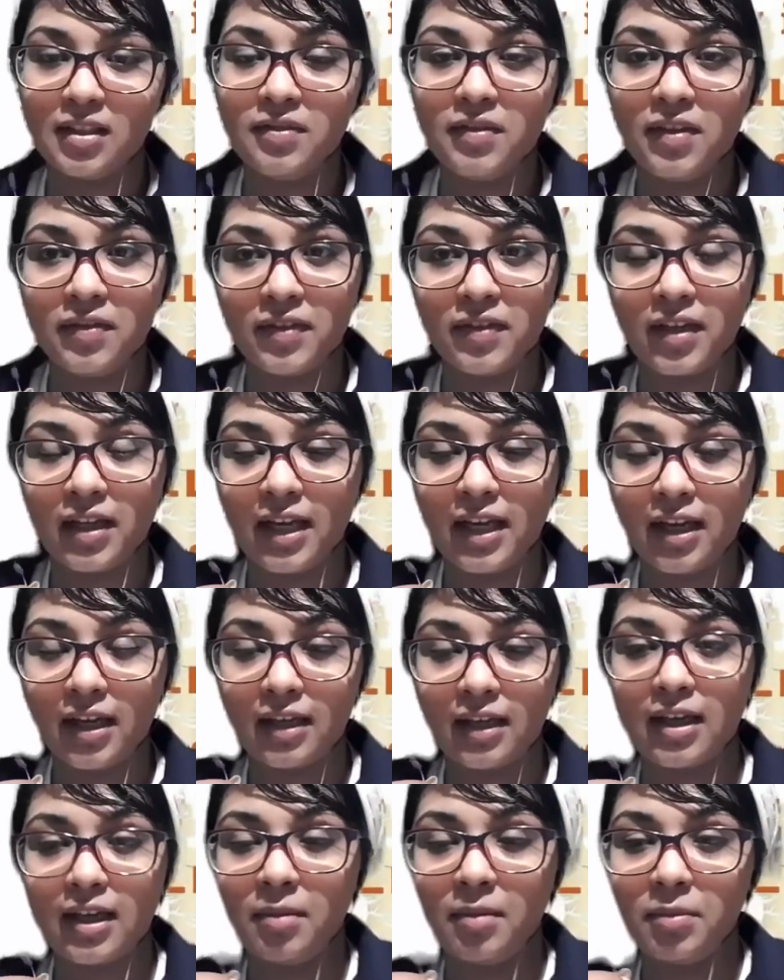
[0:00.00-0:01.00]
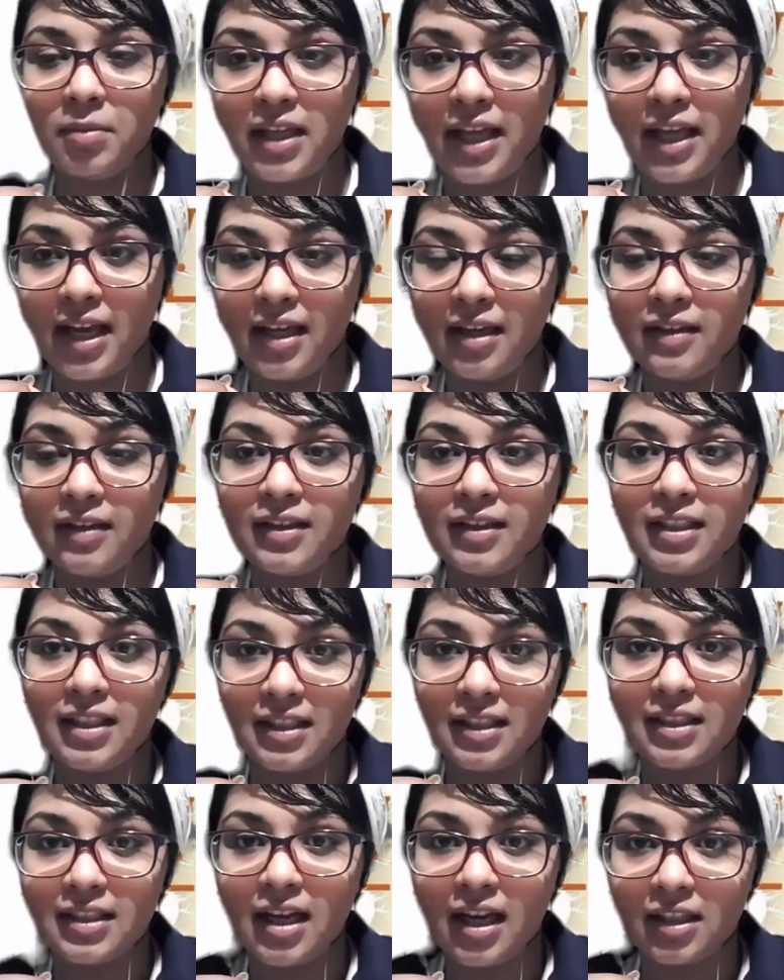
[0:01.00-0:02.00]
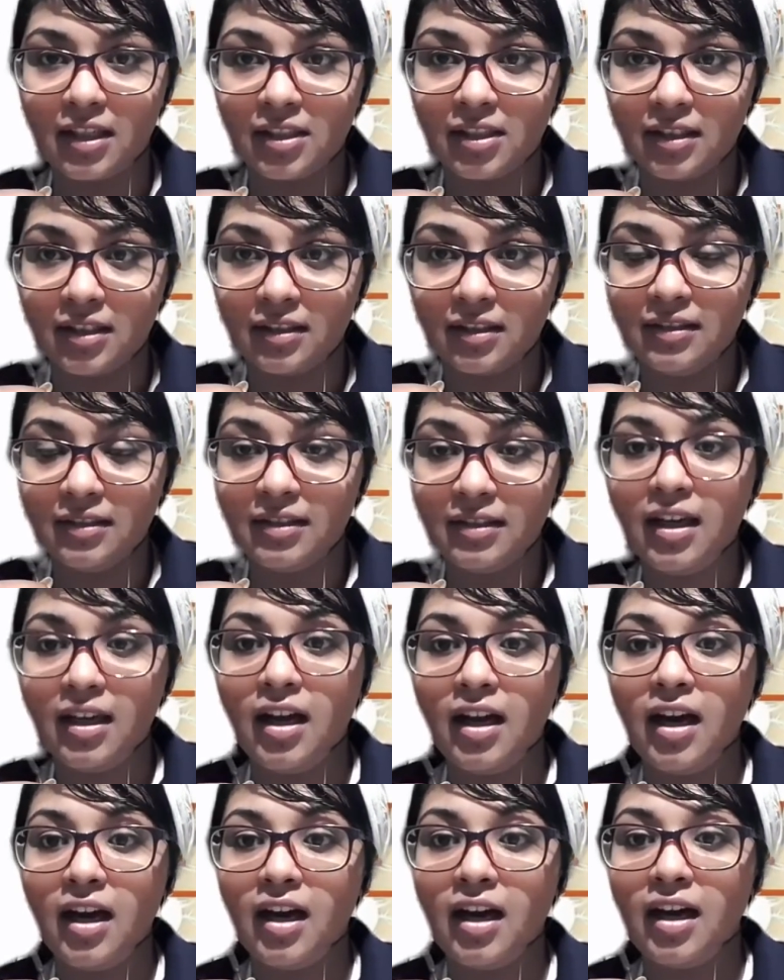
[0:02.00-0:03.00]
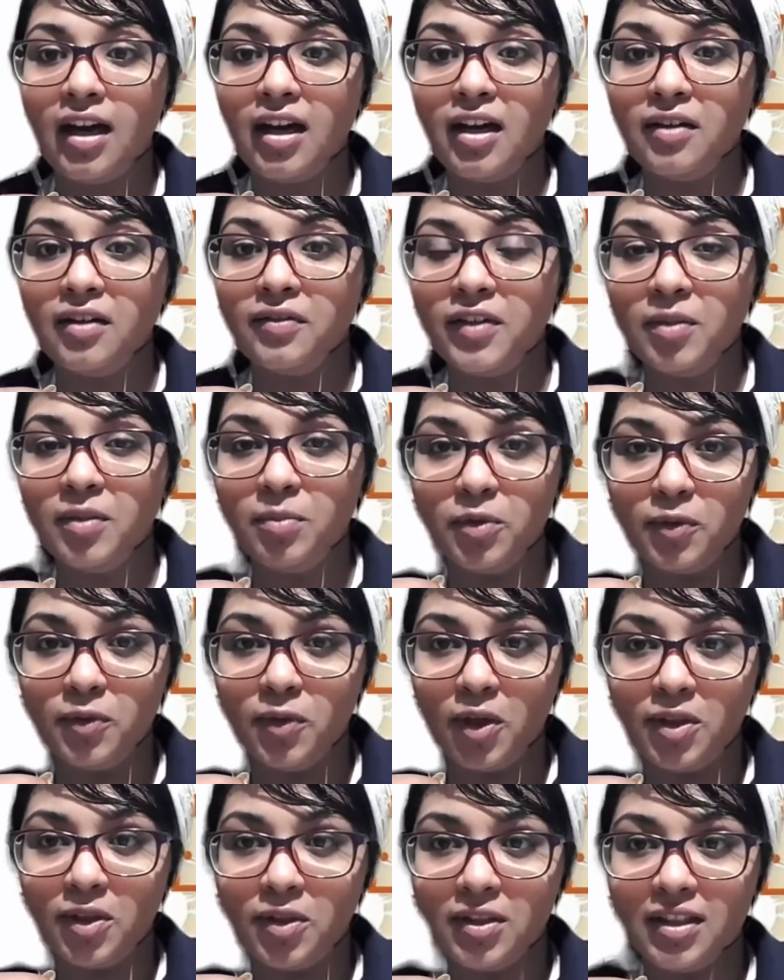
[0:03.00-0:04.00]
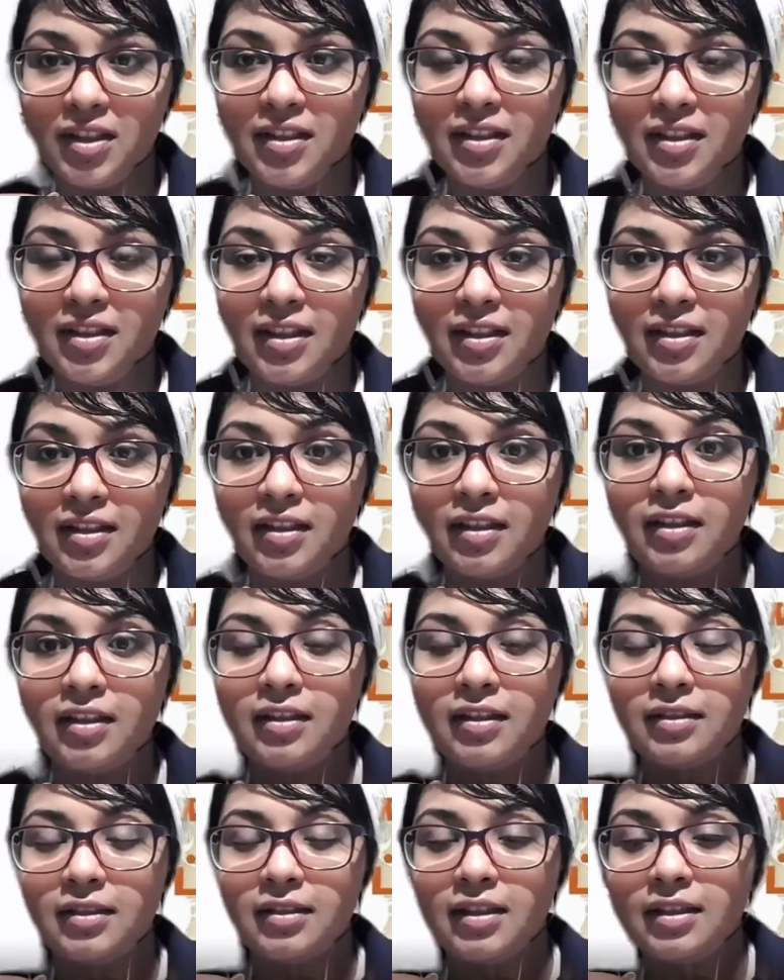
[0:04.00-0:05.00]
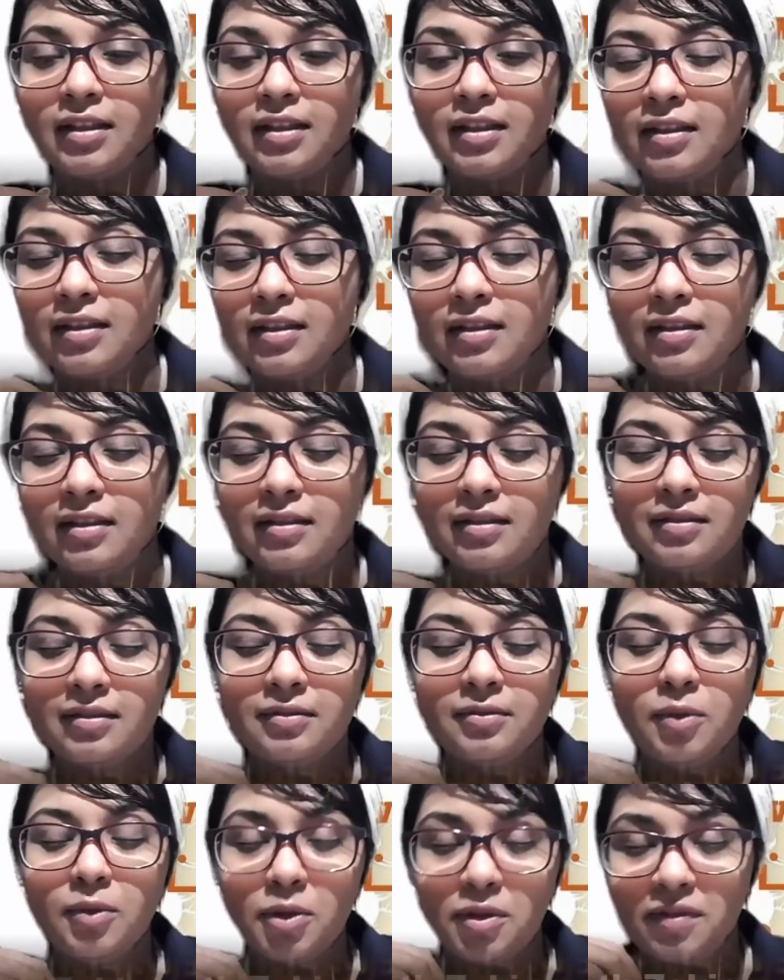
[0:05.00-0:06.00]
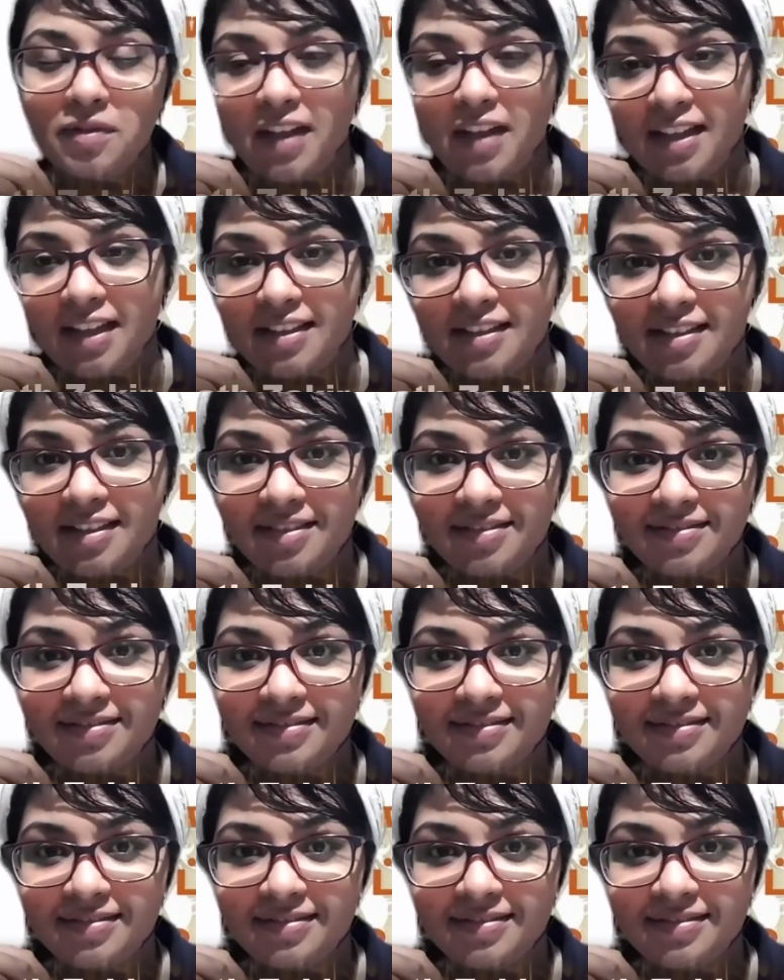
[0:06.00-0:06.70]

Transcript: We've come to the end of the discussion. We'll move on to the vote of thanks.